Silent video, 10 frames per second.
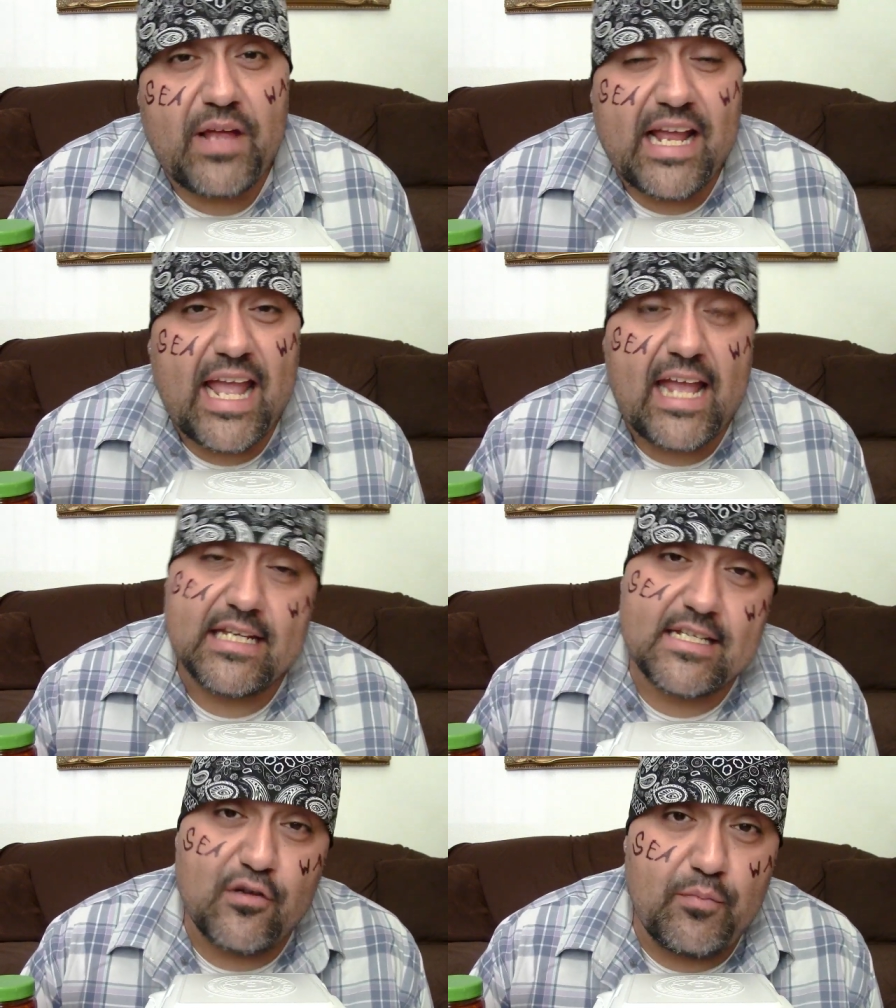aka
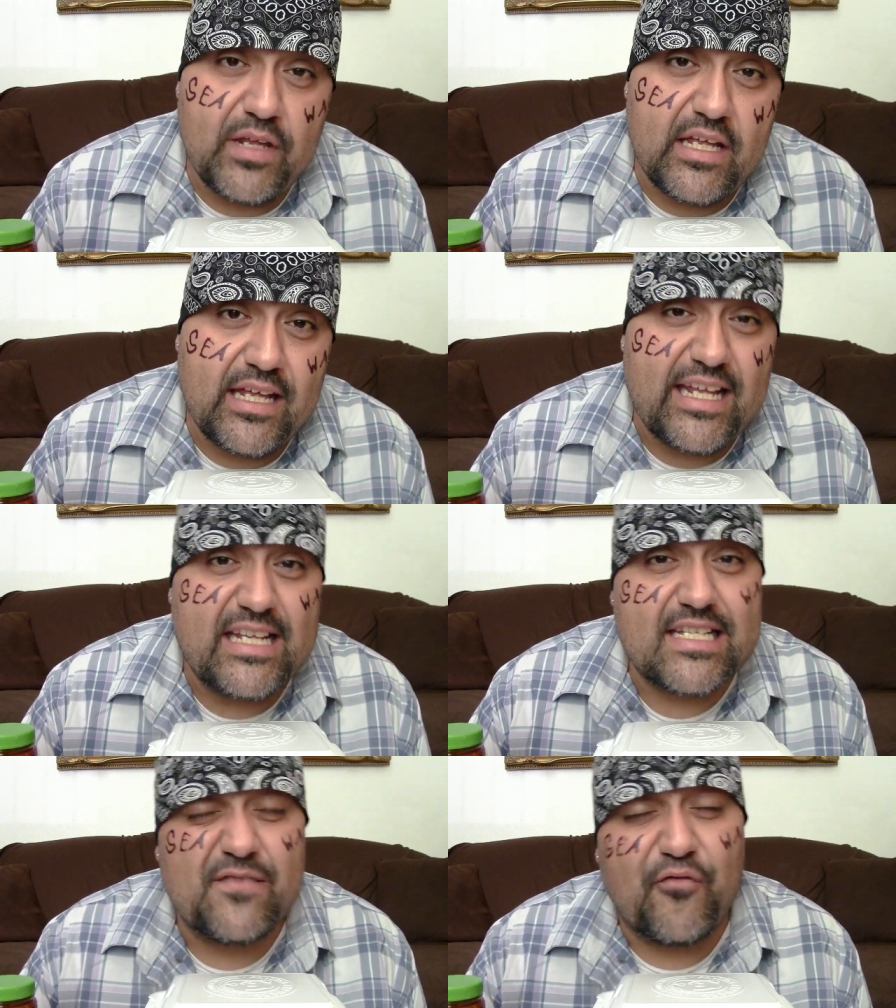Snoopy
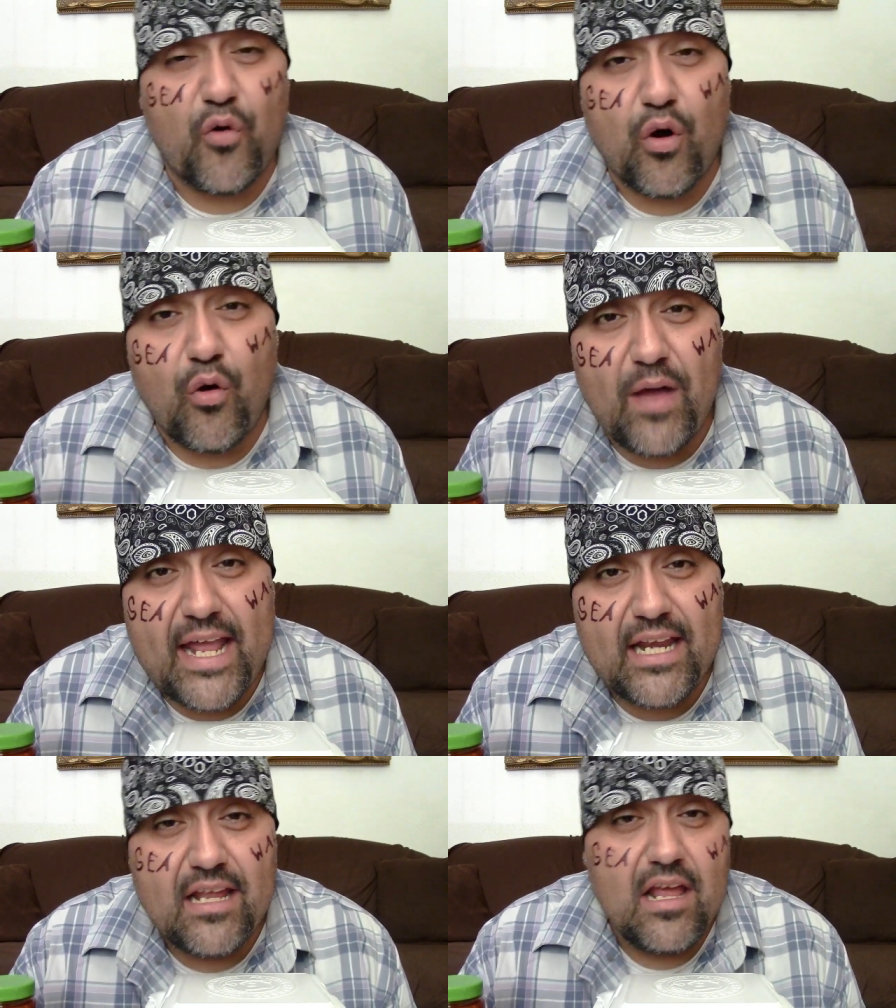Eats 408.